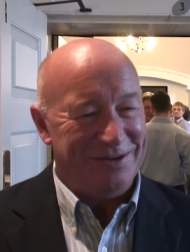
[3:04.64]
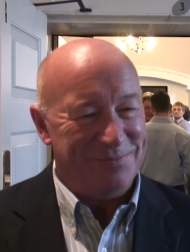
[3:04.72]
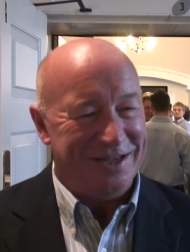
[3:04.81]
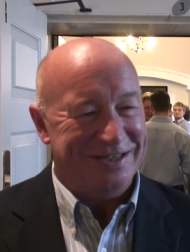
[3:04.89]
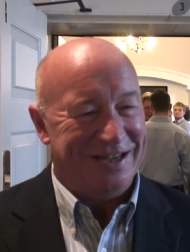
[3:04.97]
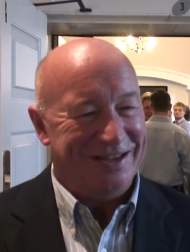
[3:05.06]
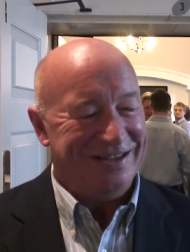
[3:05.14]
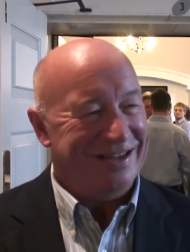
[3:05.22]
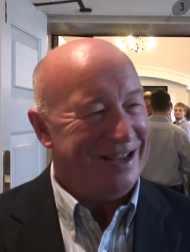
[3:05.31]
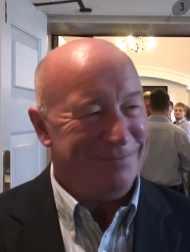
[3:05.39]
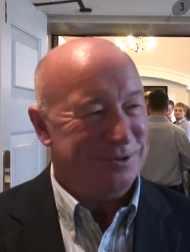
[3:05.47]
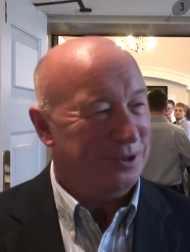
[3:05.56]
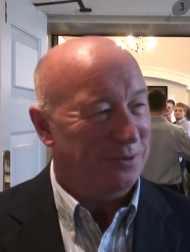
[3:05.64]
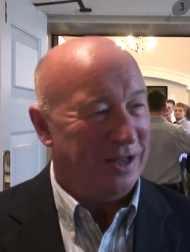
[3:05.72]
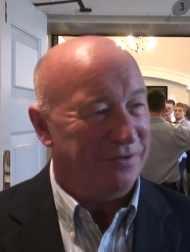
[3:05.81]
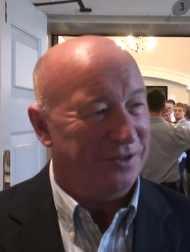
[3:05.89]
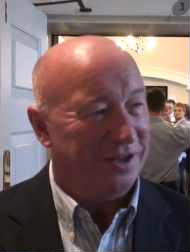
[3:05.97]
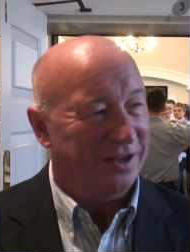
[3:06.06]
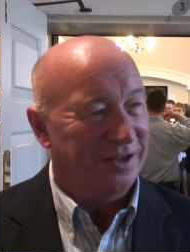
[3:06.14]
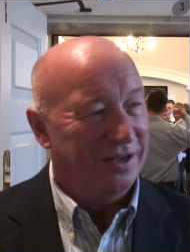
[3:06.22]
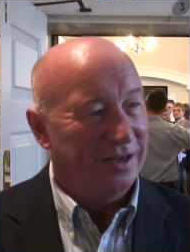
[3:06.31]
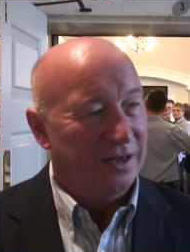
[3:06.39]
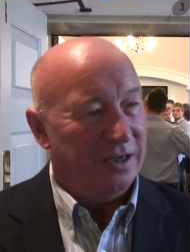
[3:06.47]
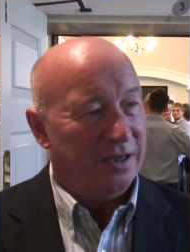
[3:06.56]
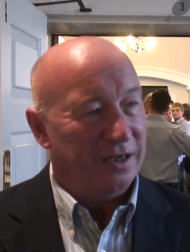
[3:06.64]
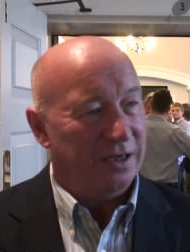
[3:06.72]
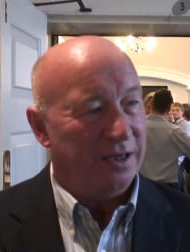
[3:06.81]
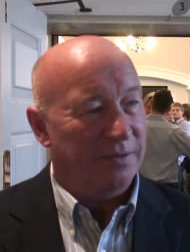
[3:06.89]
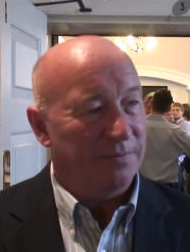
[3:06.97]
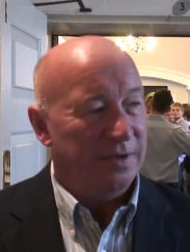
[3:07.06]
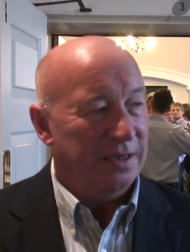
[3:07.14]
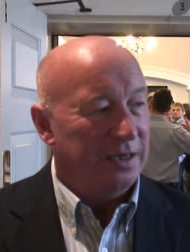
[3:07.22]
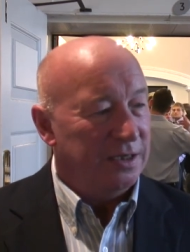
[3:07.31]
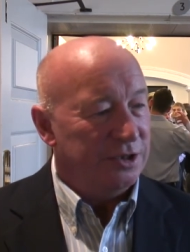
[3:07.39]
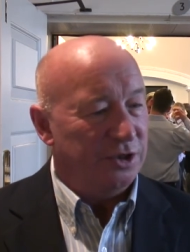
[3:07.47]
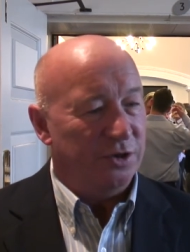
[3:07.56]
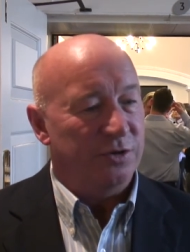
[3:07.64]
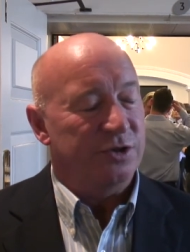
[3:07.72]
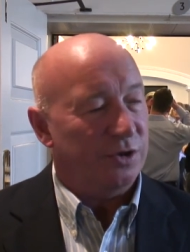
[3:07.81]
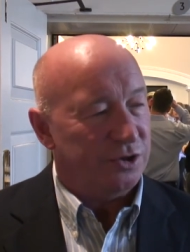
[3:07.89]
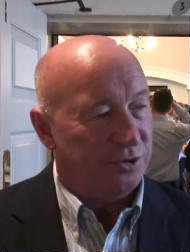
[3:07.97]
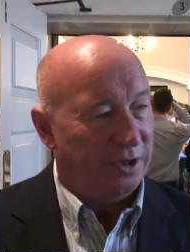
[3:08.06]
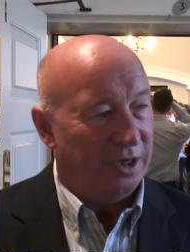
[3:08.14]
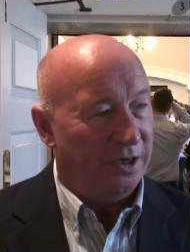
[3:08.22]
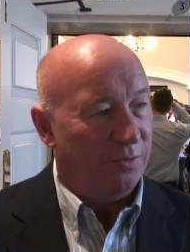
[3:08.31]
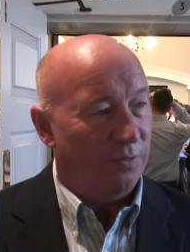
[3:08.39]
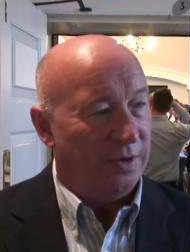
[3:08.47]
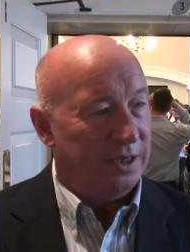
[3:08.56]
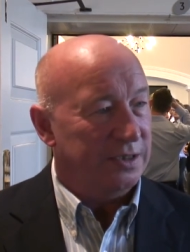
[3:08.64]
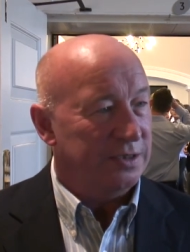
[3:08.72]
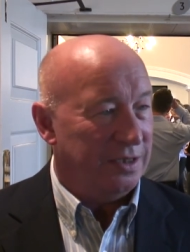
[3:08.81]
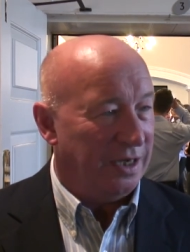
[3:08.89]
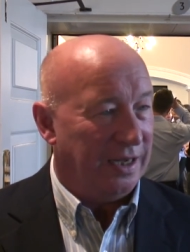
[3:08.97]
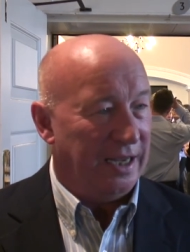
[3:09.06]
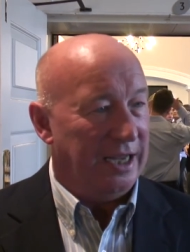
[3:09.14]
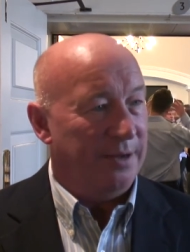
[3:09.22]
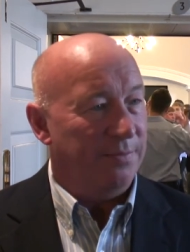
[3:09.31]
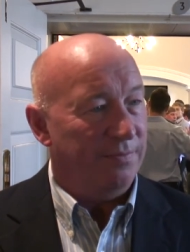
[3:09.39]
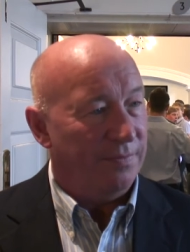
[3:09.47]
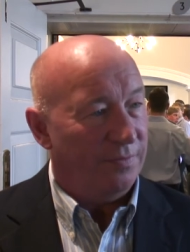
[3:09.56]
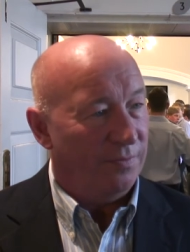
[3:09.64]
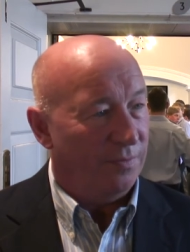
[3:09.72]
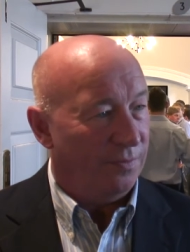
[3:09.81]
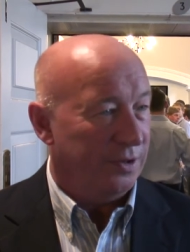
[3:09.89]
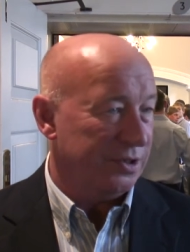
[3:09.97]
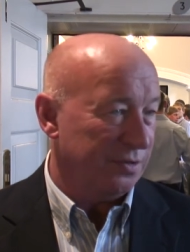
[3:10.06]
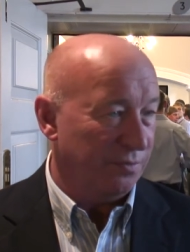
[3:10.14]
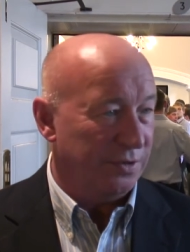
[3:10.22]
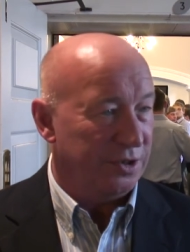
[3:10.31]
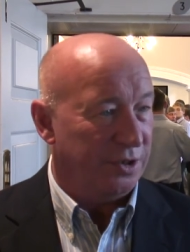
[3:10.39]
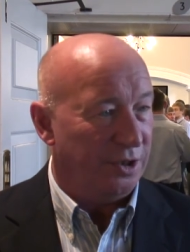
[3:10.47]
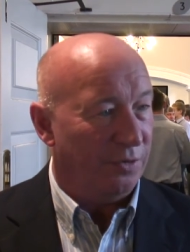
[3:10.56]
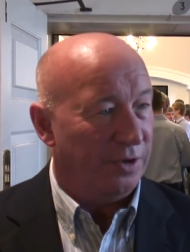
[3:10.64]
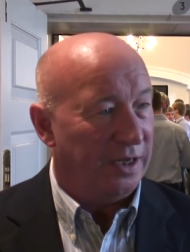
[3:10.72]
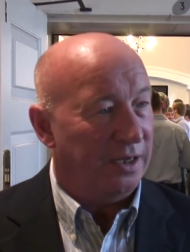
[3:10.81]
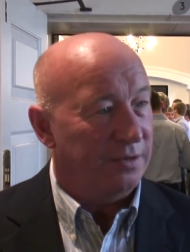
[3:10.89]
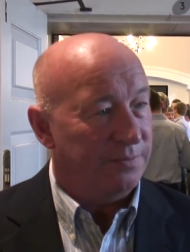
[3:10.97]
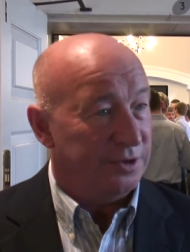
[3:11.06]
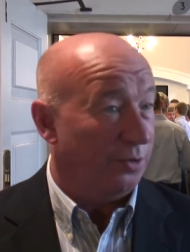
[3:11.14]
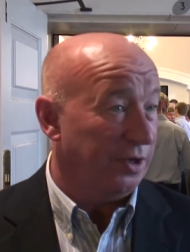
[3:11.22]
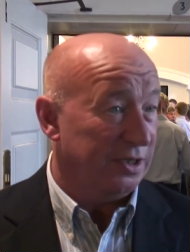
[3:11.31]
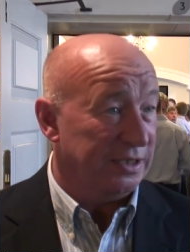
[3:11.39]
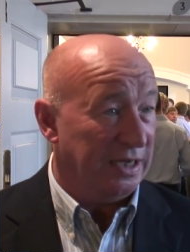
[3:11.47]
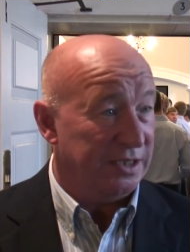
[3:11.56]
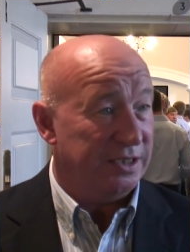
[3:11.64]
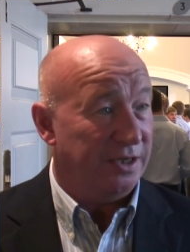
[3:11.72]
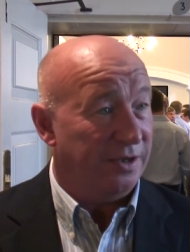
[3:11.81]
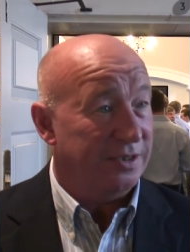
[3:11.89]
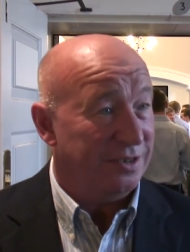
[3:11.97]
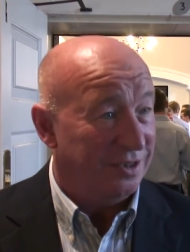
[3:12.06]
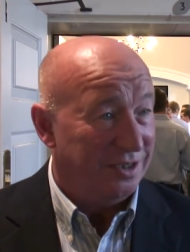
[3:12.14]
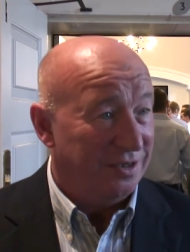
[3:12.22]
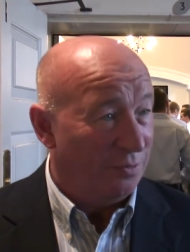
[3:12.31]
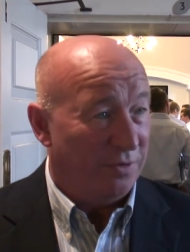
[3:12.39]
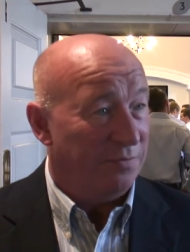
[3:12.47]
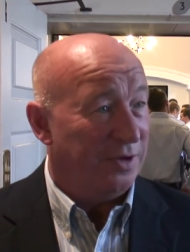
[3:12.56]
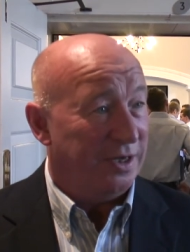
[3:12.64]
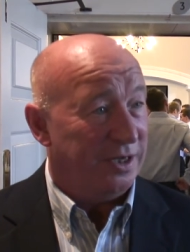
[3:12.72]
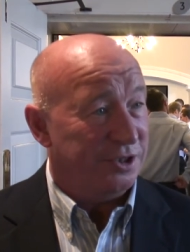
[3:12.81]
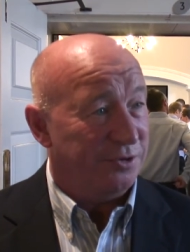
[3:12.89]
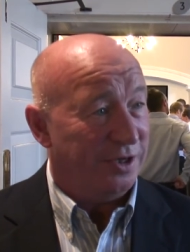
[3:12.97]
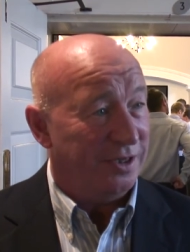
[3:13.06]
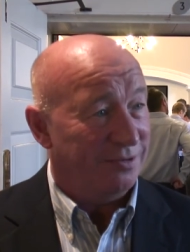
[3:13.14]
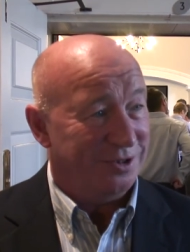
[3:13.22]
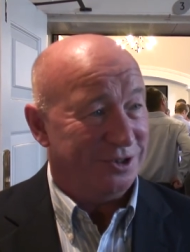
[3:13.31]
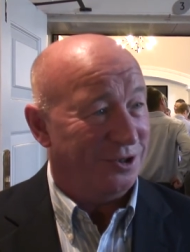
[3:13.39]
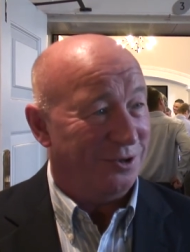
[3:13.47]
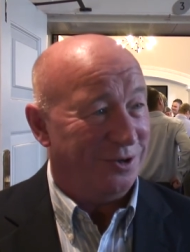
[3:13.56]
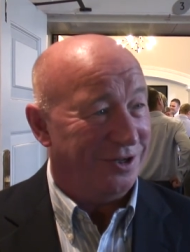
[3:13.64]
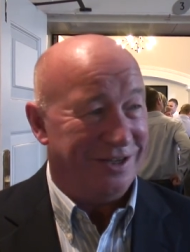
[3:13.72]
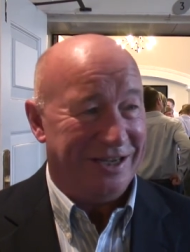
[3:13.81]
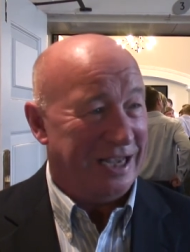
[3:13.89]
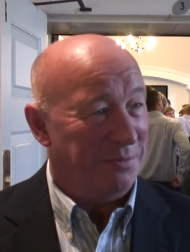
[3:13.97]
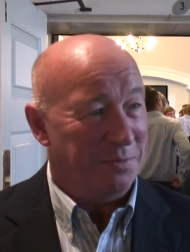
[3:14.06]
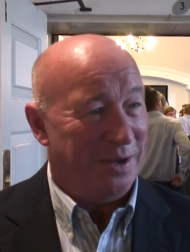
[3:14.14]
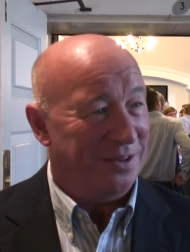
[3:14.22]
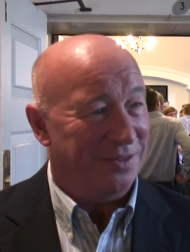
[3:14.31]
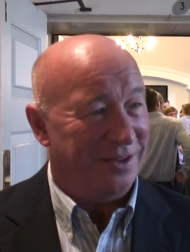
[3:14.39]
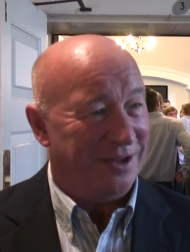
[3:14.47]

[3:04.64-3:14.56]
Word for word: It means absolute everything. Um, to go to Australia and win a, a game. Was, was unique. To win a test series, we've made history, so uh, you can't be better than